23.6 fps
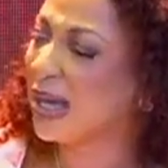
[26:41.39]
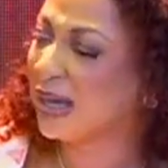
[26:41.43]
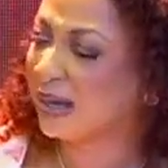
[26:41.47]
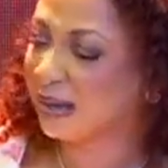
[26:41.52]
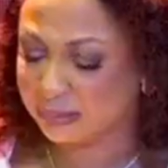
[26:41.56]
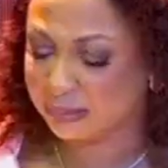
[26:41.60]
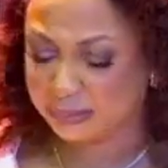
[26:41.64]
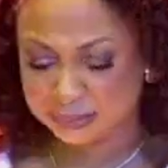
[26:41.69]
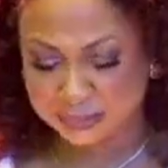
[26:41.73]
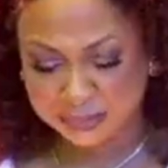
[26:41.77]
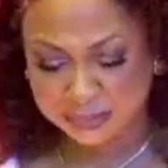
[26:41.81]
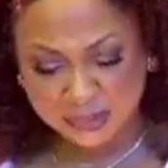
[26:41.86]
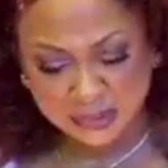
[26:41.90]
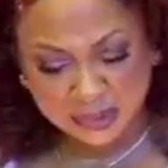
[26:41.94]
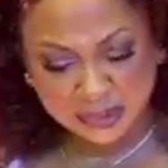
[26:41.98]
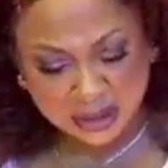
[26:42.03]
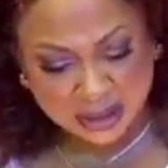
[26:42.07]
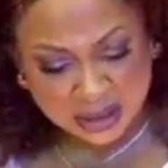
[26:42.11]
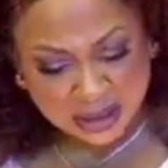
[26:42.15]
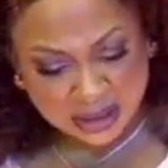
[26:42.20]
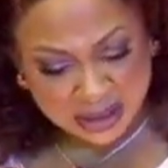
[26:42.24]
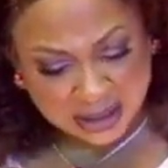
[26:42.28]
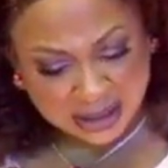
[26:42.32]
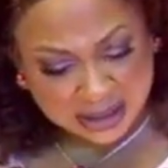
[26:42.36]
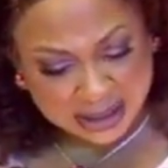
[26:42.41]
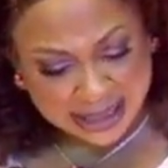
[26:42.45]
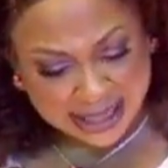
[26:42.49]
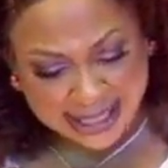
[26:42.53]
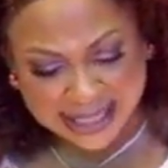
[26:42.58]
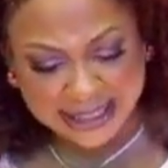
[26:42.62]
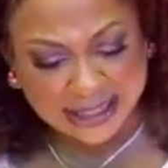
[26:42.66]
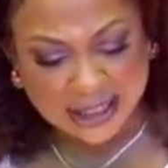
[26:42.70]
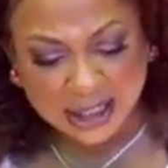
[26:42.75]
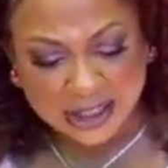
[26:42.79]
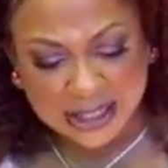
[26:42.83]
Amen.
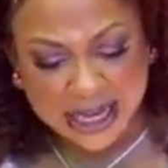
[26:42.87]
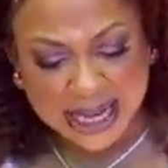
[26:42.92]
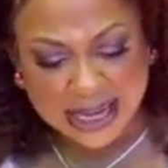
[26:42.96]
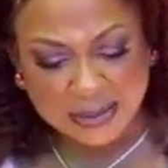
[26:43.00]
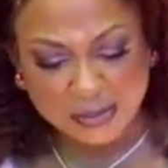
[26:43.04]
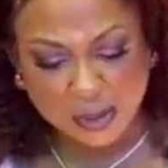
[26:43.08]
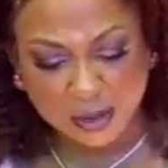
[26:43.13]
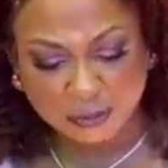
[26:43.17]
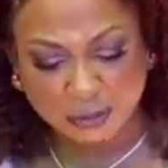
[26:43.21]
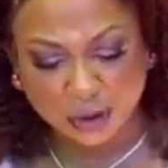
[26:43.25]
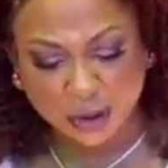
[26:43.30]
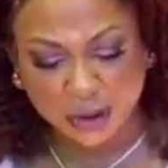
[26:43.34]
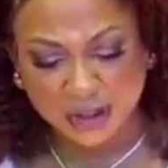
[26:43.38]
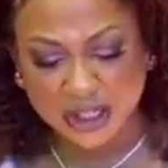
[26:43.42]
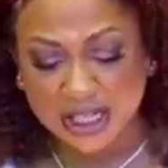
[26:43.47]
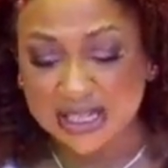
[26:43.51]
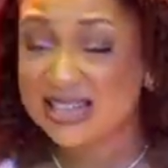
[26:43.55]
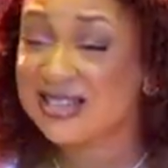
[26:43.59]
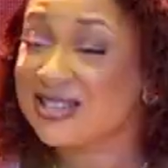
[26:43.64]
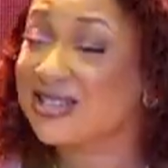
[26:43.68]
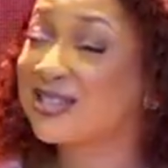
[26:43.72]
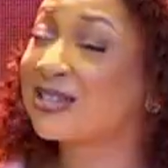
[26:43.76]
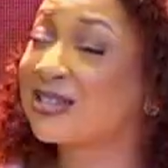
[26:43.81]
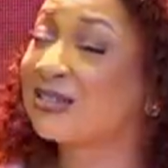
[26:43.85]
In the name of Jesus.